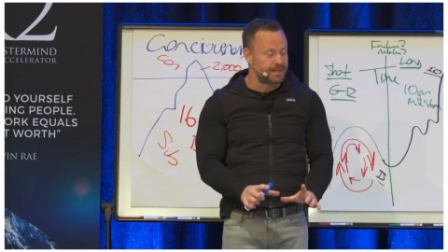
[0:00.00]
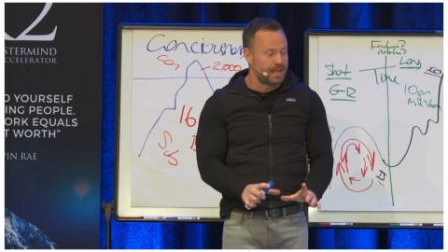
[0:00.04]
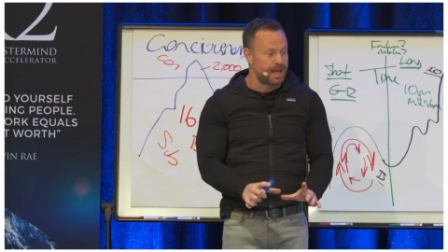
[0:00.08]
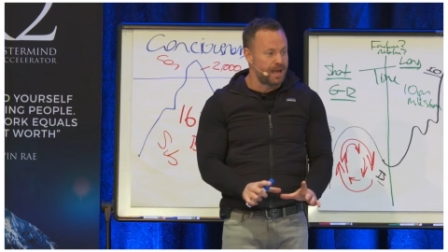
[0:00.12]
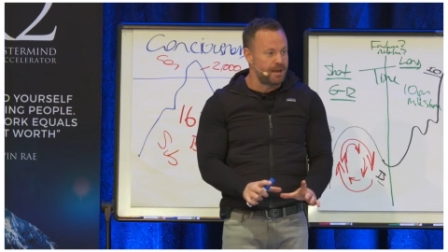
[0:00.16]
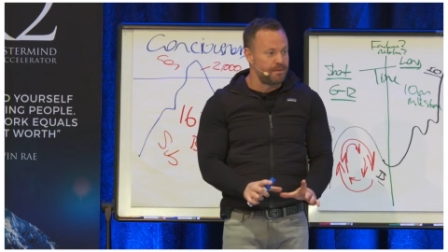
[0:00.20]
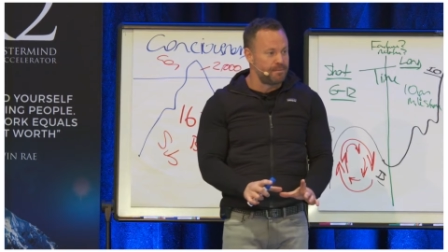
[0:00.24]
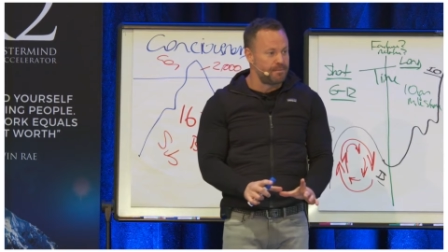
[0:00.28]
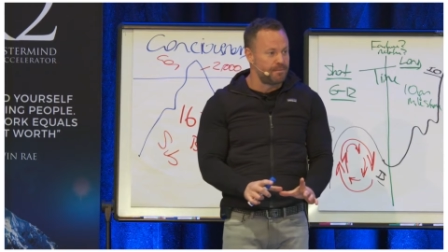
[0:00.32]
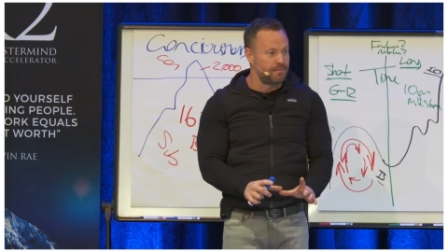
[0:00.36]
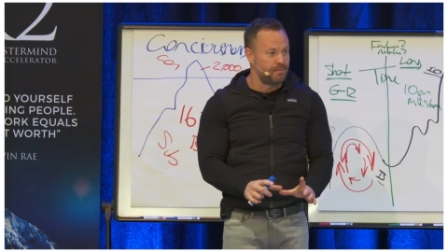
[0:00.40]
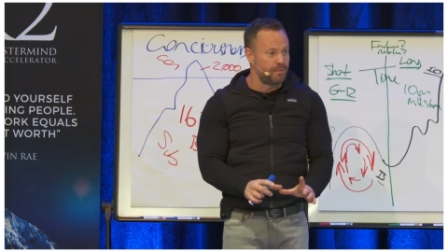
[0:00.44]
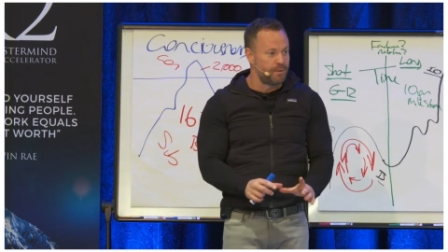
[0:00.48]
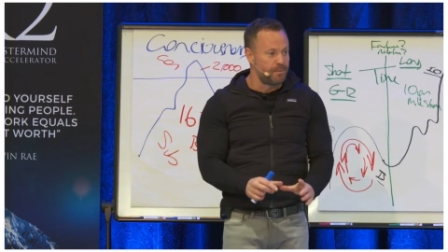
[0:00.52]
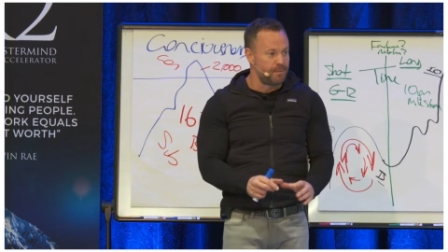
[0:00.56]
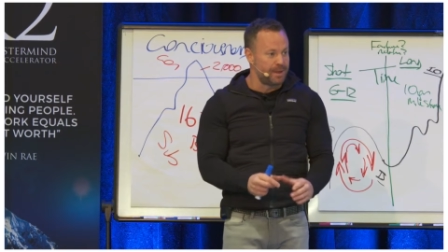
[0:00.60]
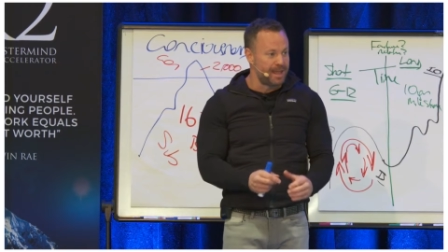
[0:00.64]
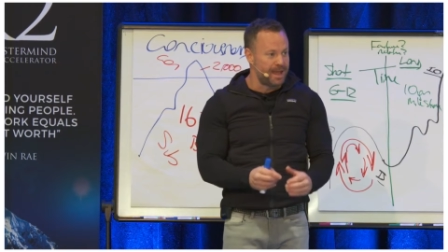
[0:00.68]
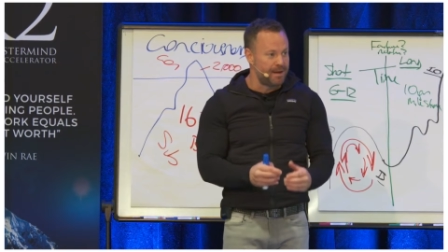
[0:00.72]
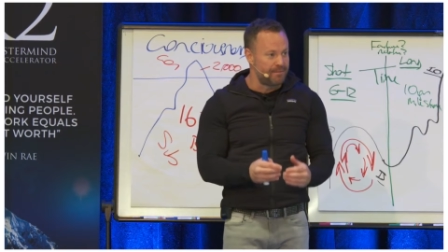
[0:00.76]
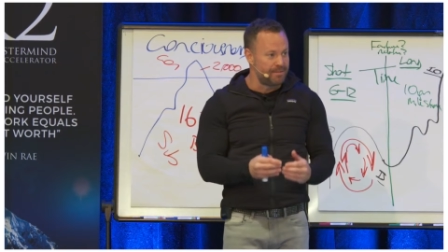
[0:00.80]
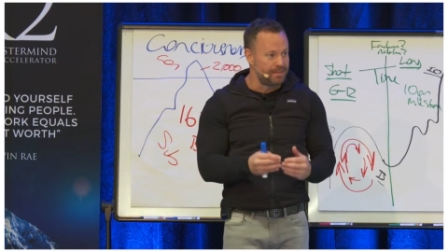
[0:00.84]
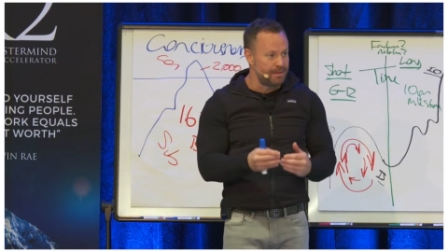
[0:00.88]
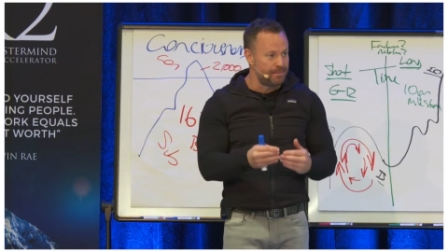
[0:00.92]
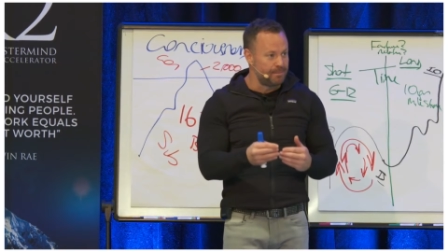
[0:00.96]
come when
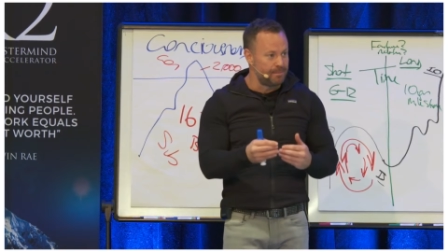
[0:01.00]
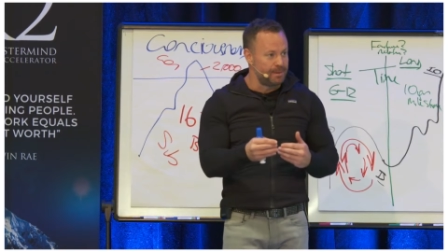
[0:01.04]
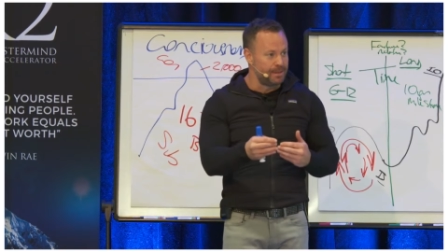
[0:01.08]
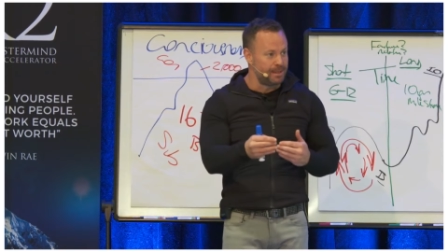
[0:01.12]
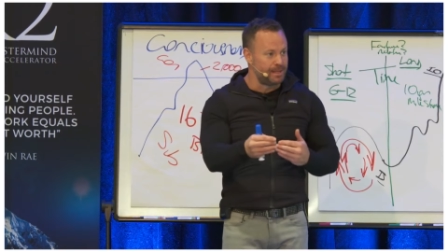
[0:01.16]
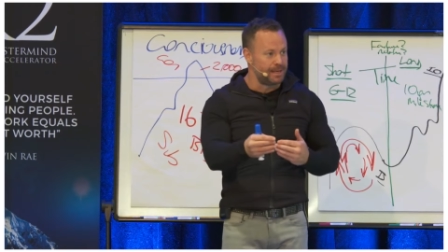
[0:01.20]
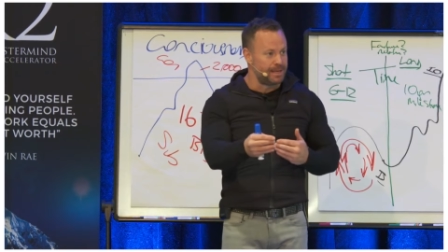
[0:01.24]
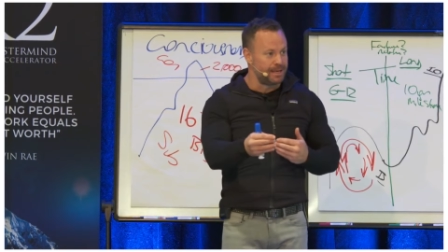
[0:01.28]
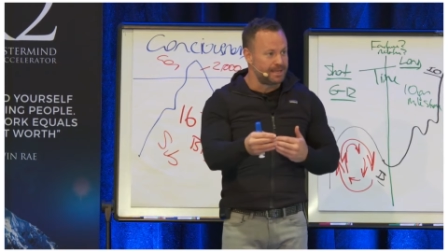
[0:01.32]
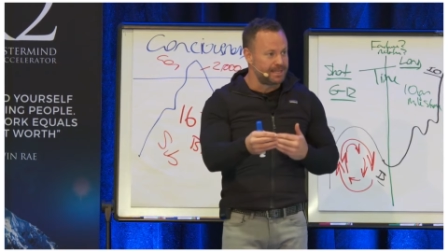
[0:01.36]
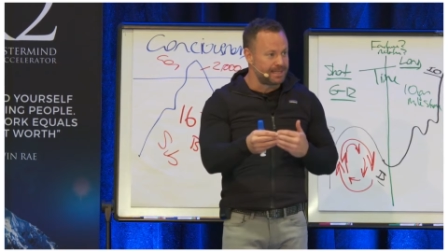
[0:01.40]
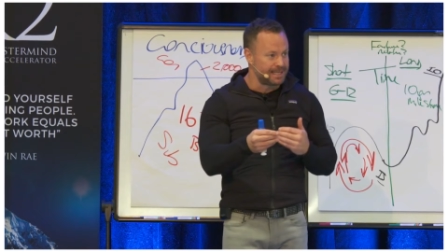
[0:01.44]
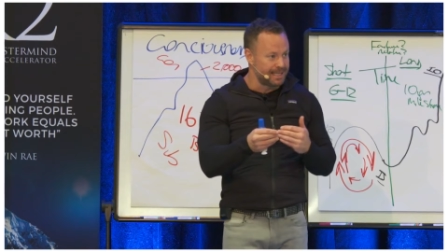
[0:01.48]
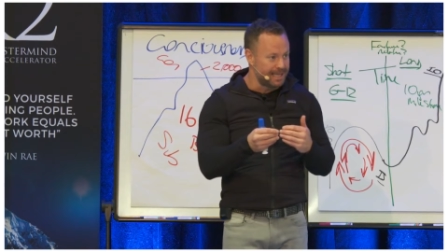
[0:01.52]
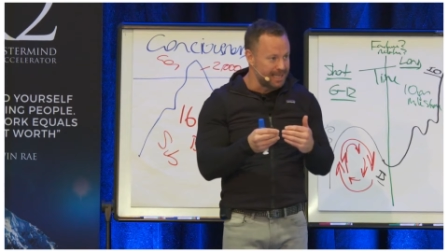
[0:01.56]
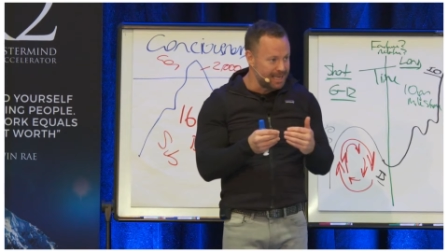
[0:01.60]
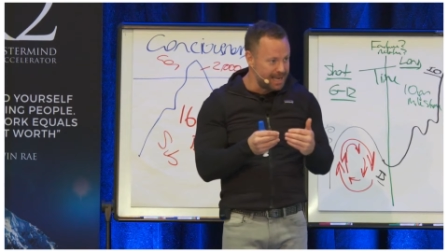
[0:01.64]
we have the ability to